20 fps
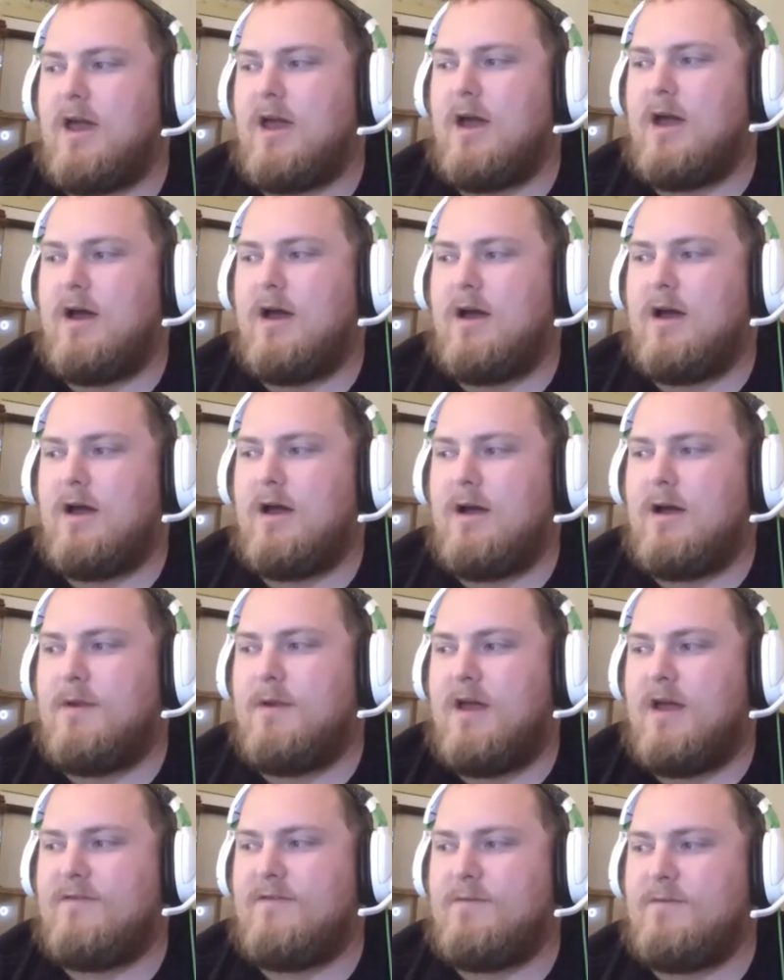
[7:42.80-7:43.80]
uh, I'm
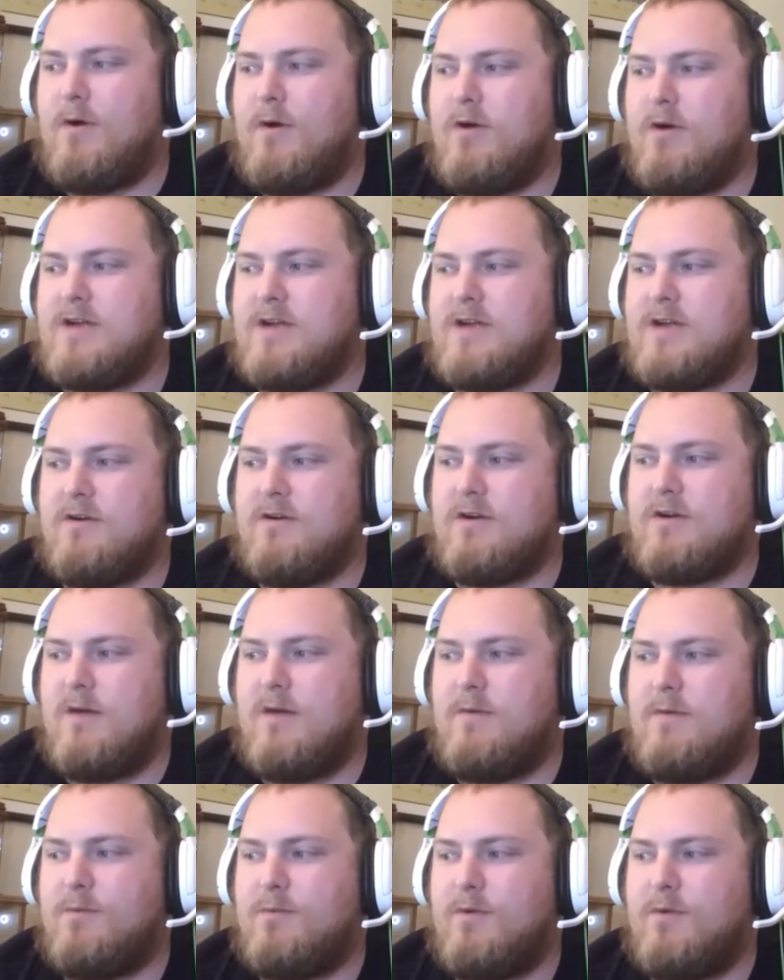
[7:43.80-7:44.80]
going to have the bartender
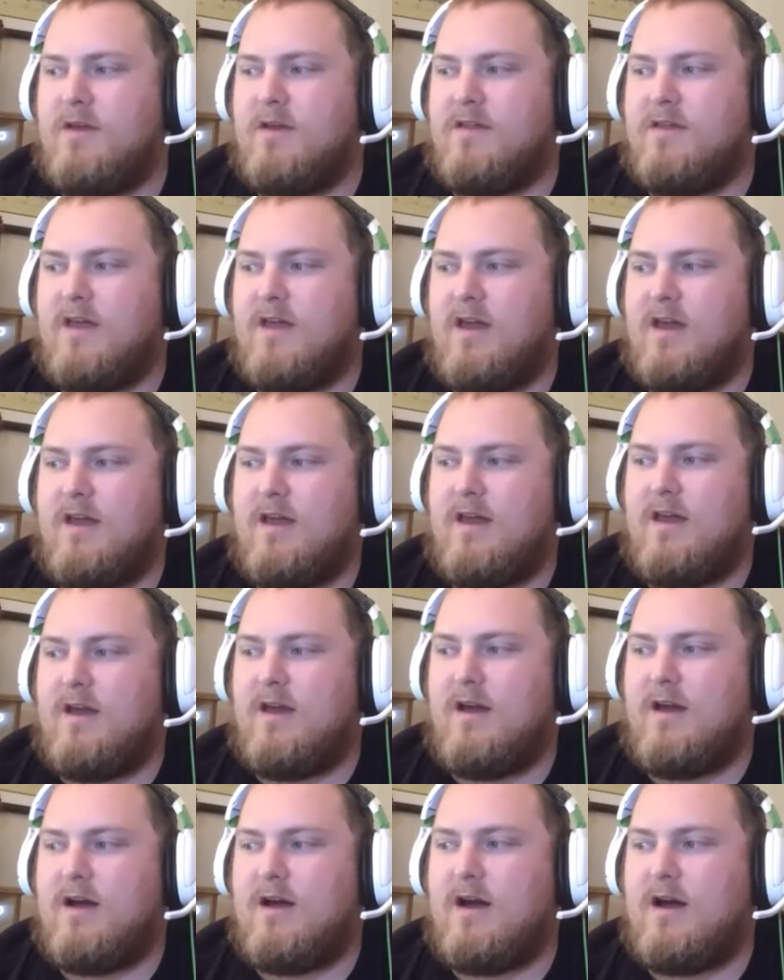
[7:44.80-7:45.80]
come up with a
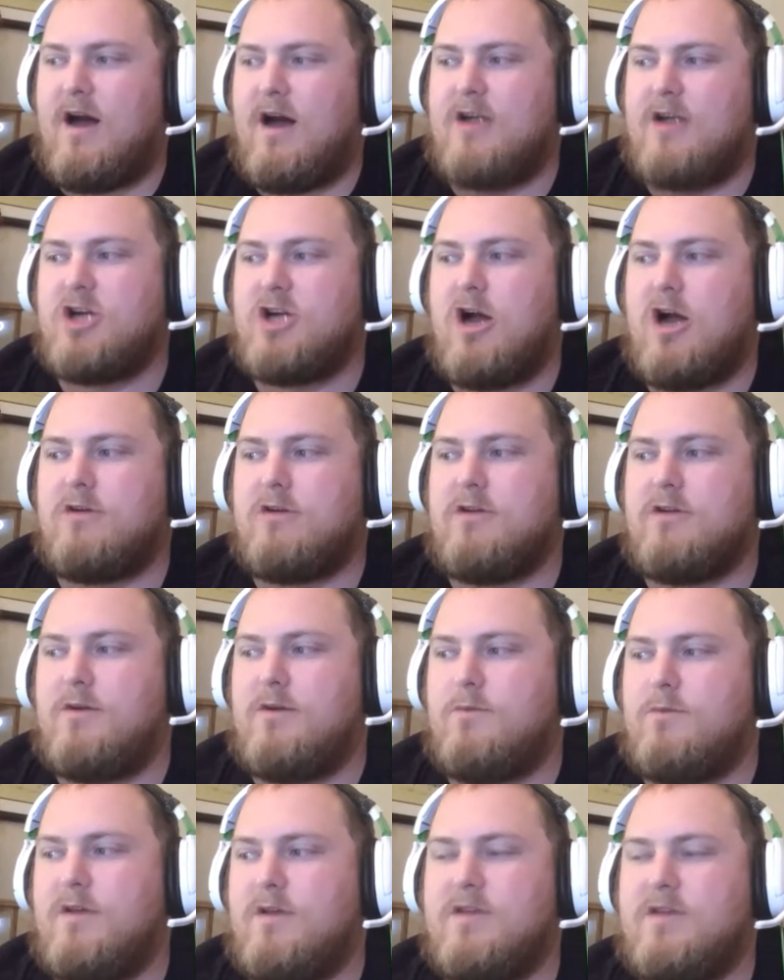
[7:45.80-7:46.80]
uh, hot chocolate
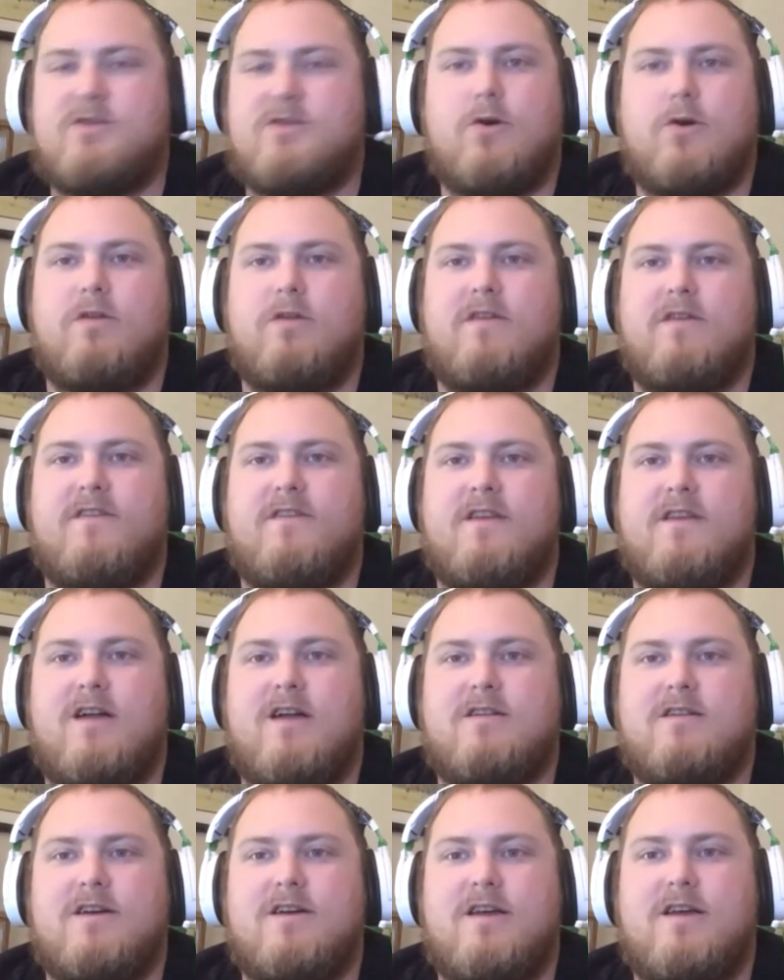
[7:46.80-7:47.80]
with Stoli
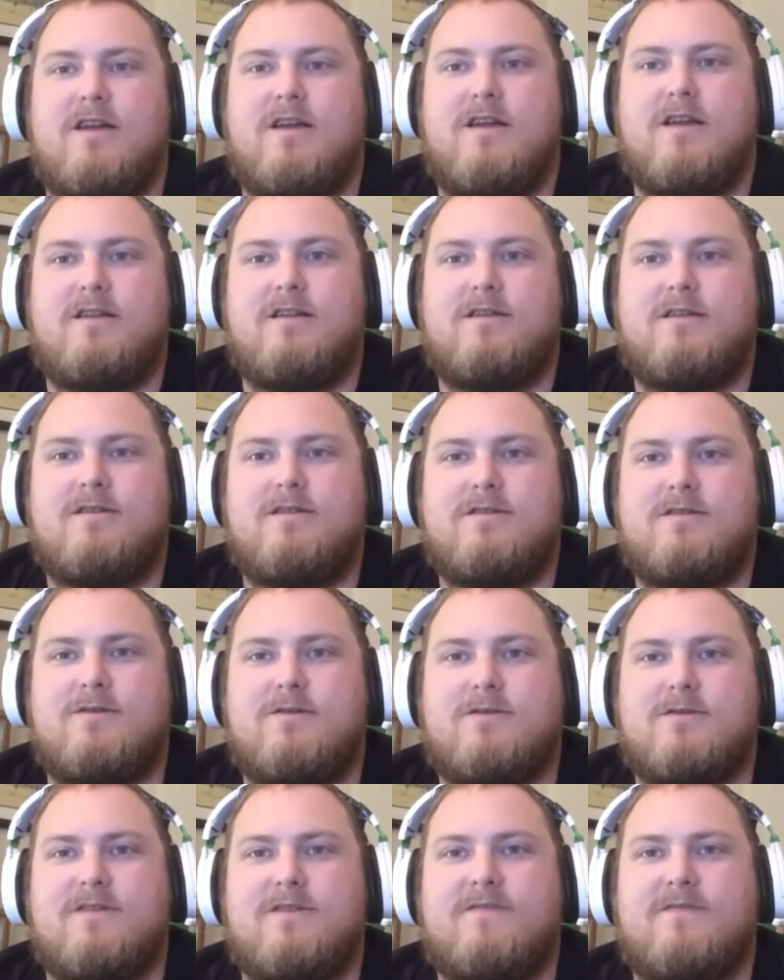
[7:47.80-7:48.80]
vanilla in it. So
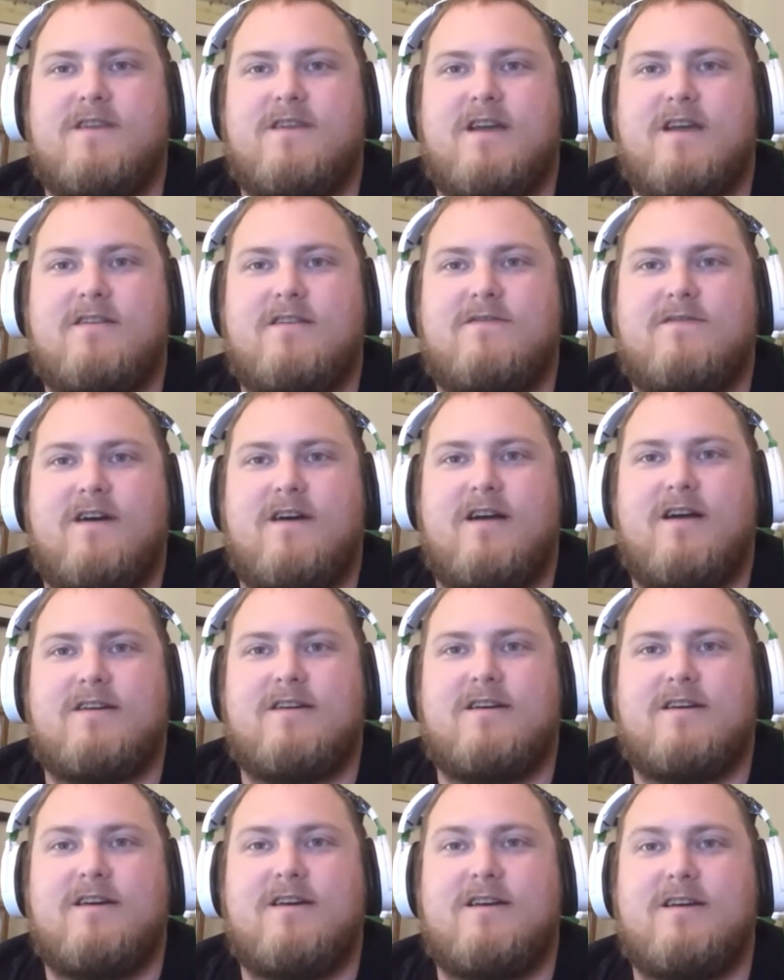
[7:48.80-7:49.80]
it's got vanilla
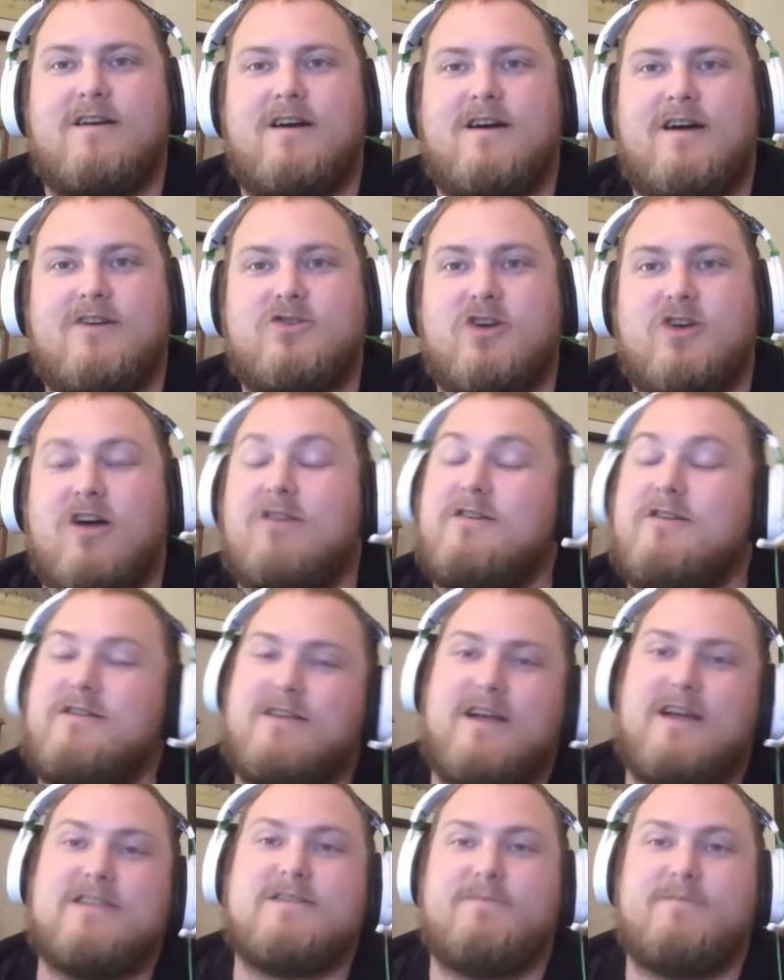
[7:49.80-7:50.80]
vodka in a hot
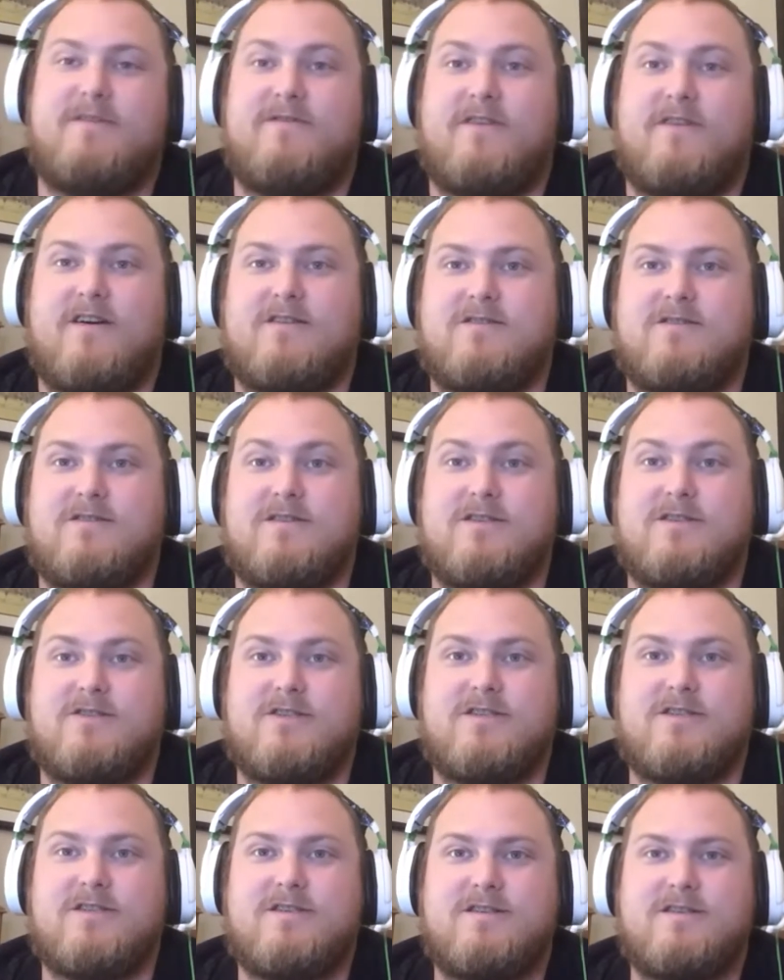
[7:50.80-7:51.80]
chocolate. That's going to be fucking
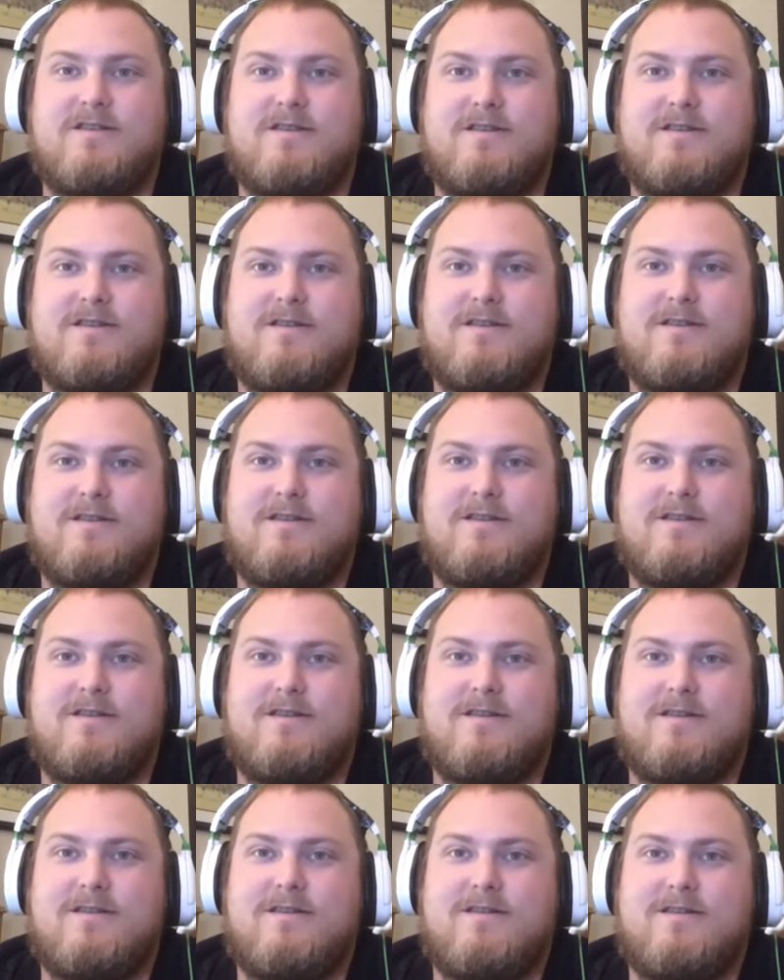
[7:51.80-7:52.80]
delicious. That